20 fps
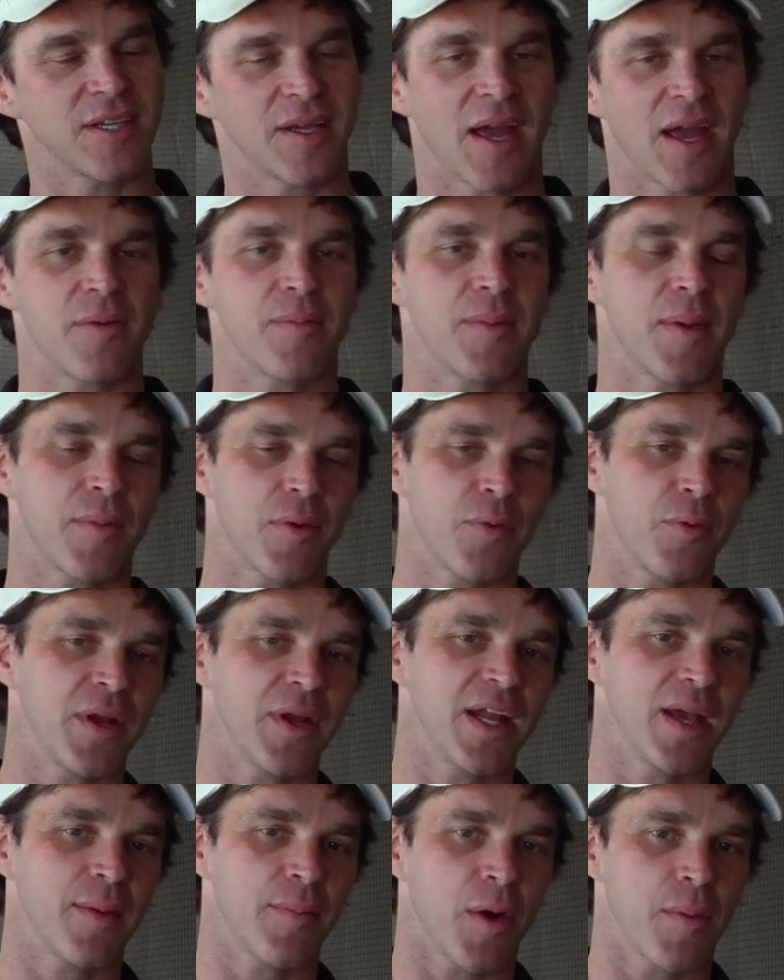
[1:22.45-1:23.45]
Like I remember
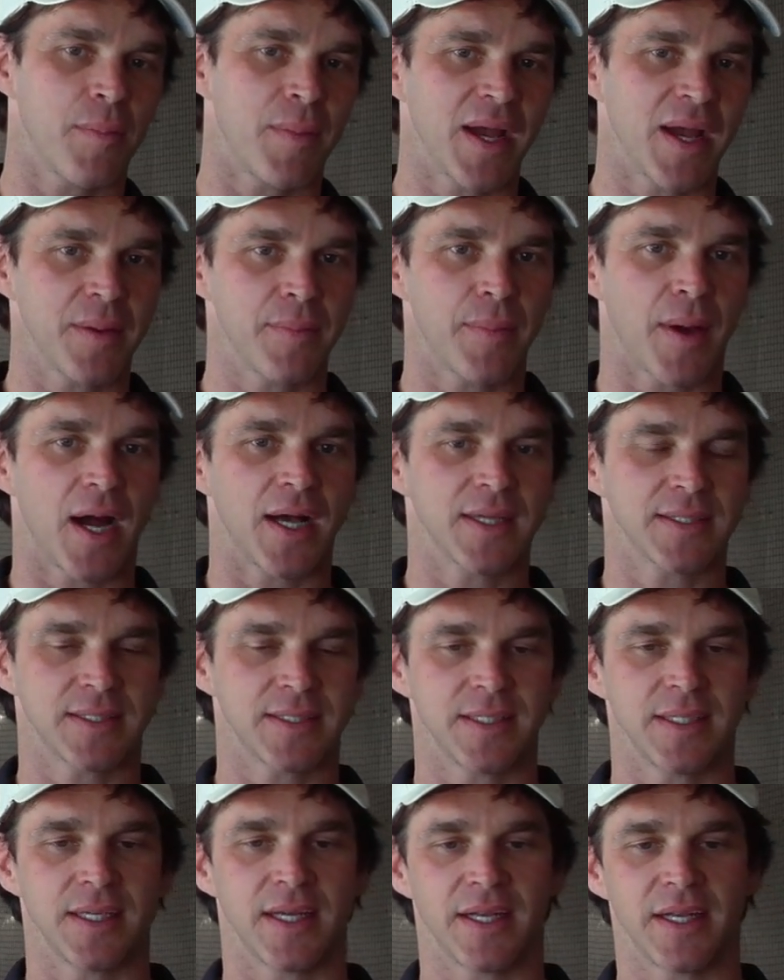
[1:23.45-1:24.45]
reading about Mike
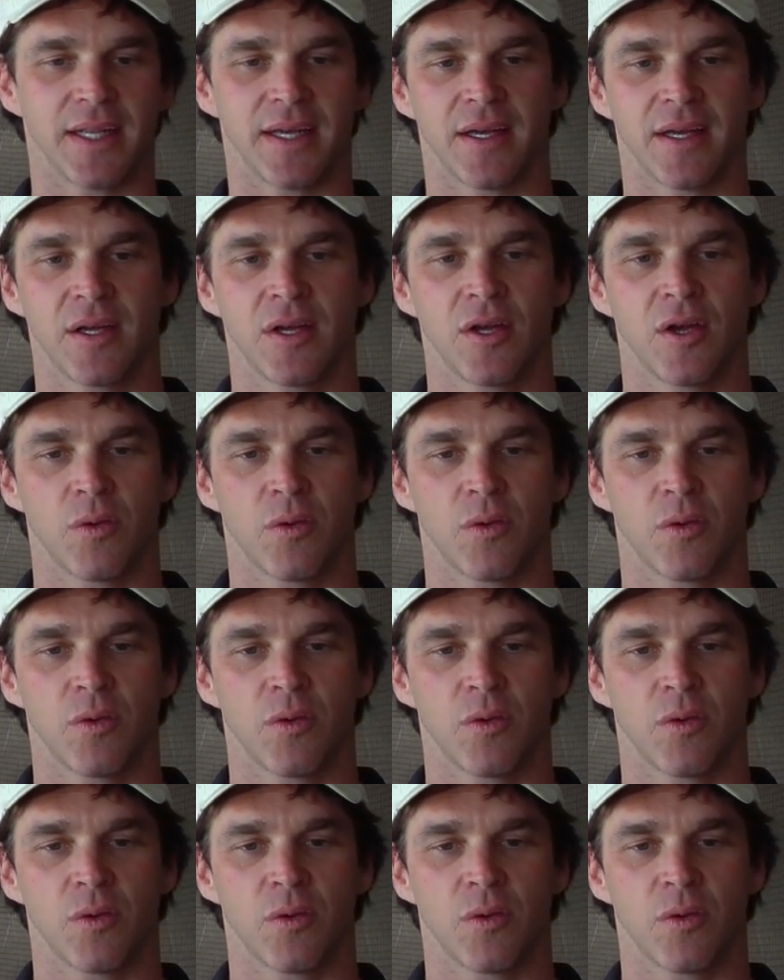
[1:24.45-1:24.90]
Bossy, and